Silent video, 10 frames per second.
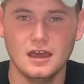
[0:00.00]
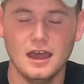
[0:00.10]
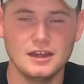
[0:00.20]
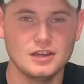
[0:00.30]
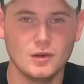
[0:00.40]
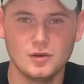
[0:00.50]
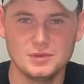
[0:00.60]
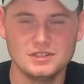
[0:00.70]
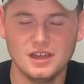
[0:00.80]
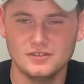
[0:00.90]
I know it would
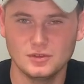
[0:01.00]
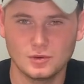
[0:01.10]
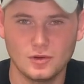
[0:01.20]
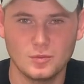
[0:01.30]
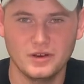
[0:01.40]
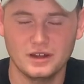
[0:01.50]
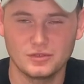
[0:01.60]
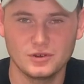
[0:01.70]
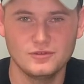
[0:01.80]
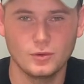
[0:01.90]
be tough to incorporate a
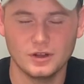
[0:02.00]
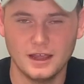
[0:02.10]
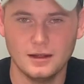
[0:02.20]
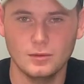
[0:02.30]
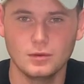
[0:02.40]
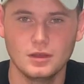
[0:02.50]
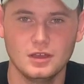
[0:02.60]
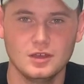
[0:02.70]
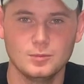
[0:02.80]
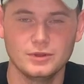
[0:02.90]
three four now,
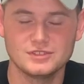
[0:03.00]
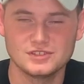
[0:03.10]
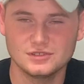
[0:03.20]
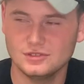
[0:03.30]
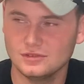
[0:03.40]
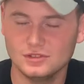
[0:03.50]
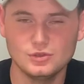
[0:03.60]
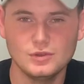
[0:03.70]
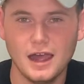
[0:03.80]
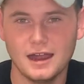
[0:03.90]
but you
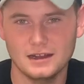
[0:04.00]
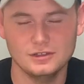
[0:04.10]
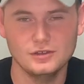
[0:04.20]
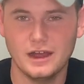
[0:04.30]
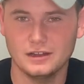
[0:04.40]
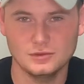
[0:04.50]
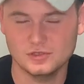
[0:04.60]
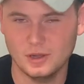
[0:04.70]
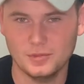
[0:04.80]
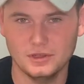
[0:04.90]
gotta you gotta do
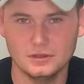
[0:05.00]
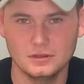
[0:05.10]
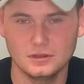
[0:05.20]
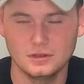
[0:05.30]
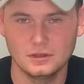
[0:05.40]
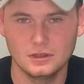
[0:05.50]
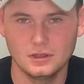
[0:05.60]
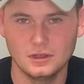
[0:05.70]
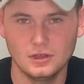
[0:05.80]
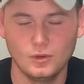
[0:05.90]
something
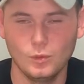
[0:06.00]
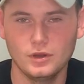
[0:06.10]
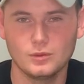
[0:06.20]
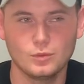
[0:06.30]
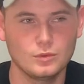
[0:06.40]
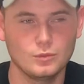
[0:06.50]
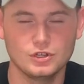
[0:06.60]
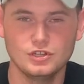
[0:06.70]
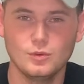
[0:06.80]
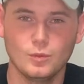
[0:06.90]
we're we're
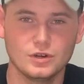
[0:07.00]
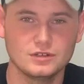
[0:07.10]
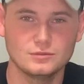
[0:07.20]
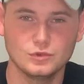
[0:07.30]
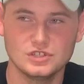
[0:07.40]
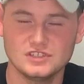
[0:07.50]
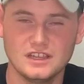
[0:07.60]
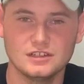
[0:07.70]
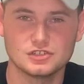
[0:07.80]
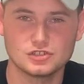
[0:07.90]
do we're we're just
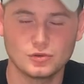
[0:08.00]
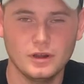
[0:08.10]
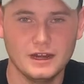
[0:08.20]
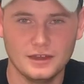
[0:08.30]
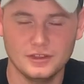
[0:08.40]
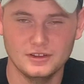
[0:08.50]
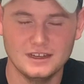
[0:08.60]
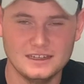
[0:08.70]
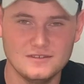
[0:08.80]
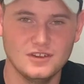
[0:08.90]
getting destroyed out there.
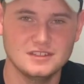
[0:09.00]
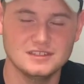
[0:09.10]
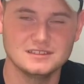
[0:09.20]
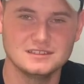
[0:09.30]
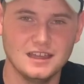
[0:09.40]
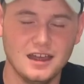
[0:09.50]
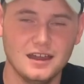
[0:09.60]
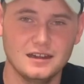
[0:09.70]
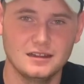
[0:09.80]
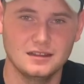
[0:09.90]
That defense is
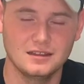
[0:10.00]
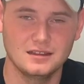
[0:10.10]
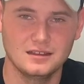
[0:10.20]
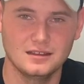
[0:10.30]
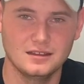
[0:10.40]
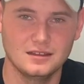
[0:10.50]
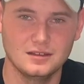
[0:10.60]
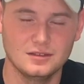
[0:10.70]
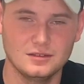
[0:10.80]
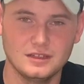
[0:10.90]
not
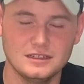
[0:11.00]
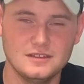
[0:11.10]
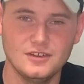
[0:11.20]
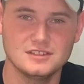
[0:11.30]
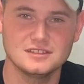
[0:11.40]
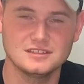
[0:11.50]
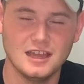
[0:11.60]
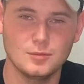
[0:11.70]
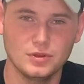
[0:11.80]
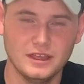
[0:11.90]
that defense is
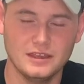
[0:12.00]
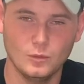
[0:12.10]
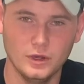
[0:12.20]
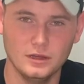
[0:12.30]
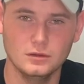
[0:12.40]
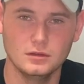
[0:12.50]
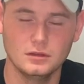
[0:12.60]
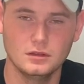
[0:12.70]
not playing well.